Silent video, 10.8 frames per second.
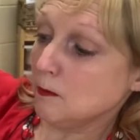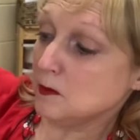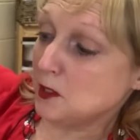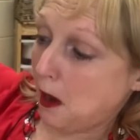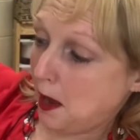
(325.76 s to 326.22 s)

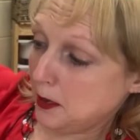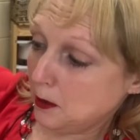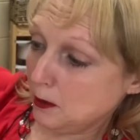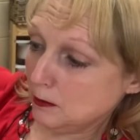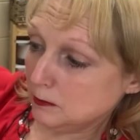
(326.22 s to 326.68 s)

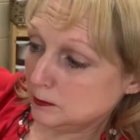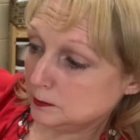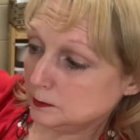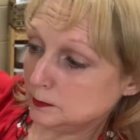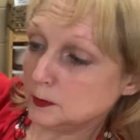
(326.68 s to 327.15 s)
diner,
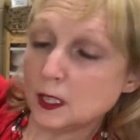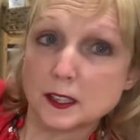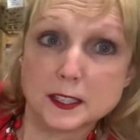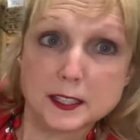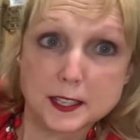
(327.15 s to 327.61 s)

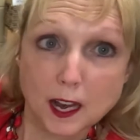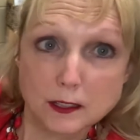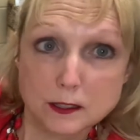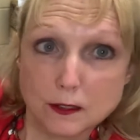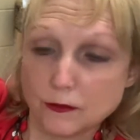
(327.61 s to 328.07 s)

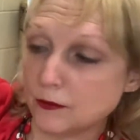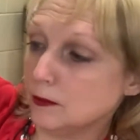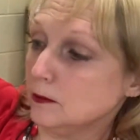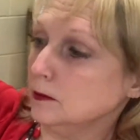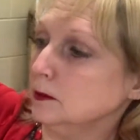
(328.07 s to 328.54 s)
detective.
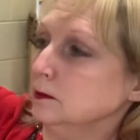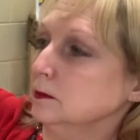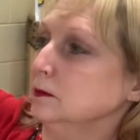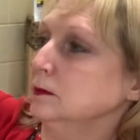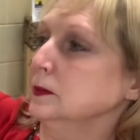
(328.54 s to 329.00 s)

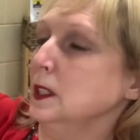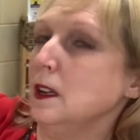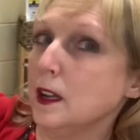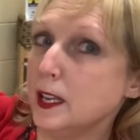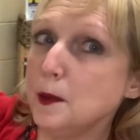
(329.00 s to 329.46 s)

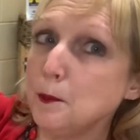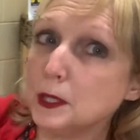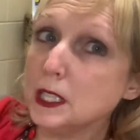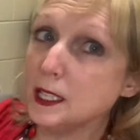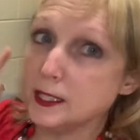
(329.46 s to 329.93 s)
Keep
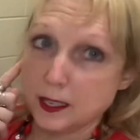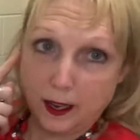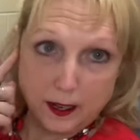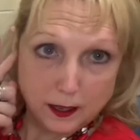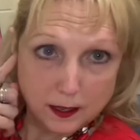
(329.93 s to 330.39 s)

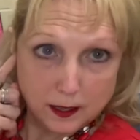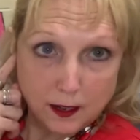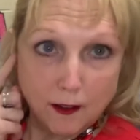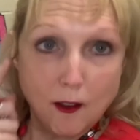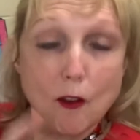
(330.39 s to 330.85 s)
listening
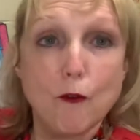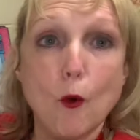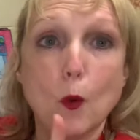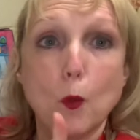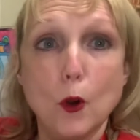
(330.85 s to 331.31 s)

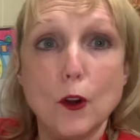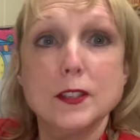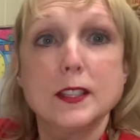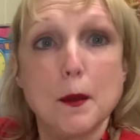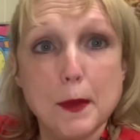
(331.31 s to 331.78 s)
for words
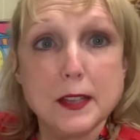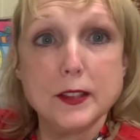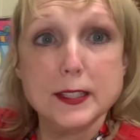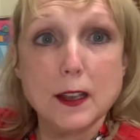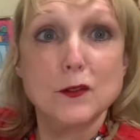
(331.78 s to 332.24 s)
that make the
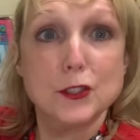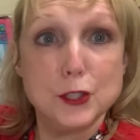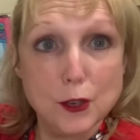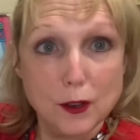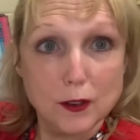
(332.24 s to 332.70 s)
sound
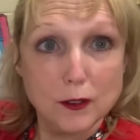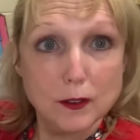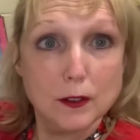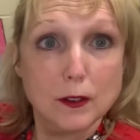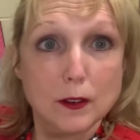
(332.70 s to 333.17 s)
D,
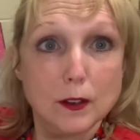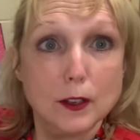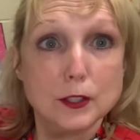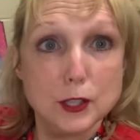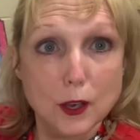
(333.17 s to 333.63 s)

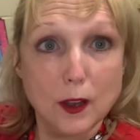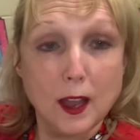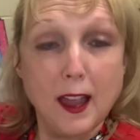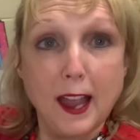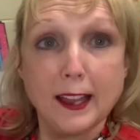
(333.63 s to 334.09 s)
D.
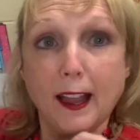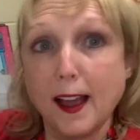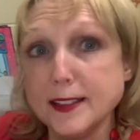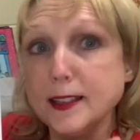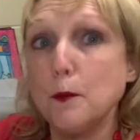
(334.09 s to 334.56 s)
And
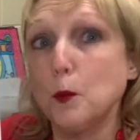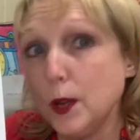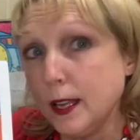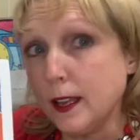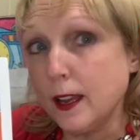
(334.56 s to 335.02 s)
as I'm
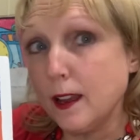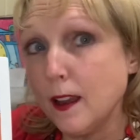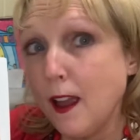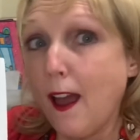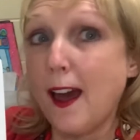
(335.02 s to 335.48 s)
reading
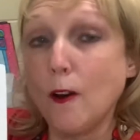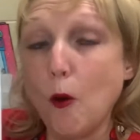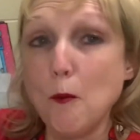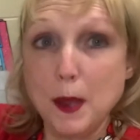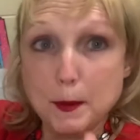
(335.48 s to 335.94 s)
at home,
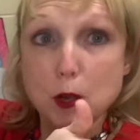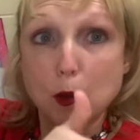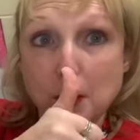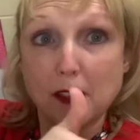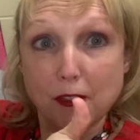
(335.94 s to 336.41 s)
maybe you could
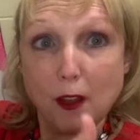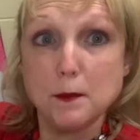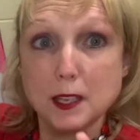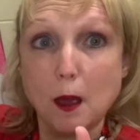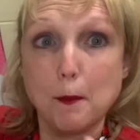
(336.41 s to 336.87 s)
put a thumbs
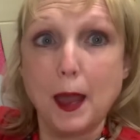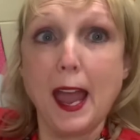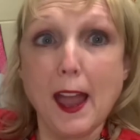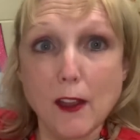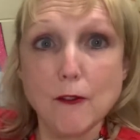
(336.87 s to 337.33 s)
up
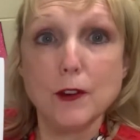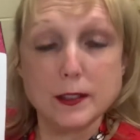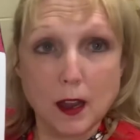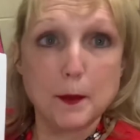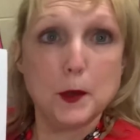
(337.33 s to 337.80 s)
every
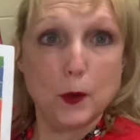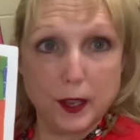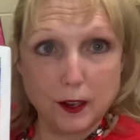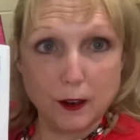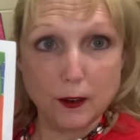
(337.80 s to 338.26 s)
time you
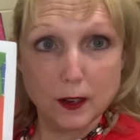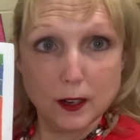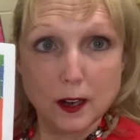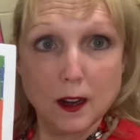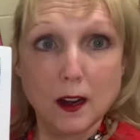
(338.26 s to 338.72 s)
hear
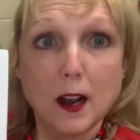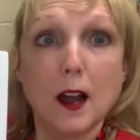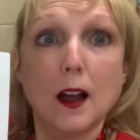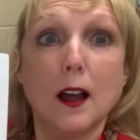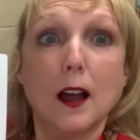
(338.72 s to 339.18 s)

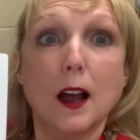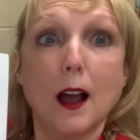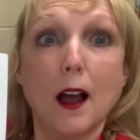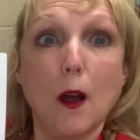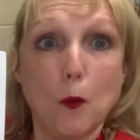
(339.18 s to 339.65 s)

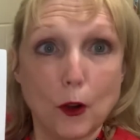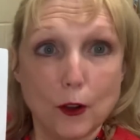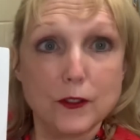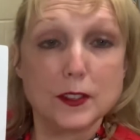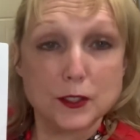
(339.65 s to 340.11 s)
a word
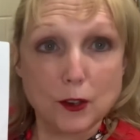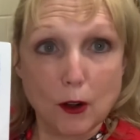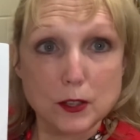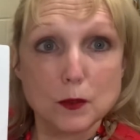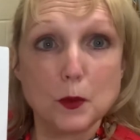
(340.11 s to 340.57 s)
that
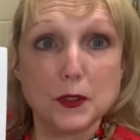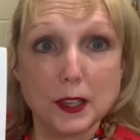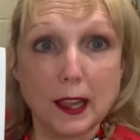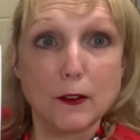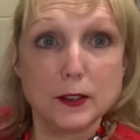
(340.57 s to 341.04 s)
starts with the
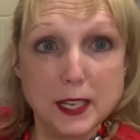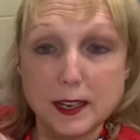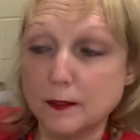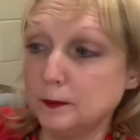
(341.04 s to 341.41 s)
letter D.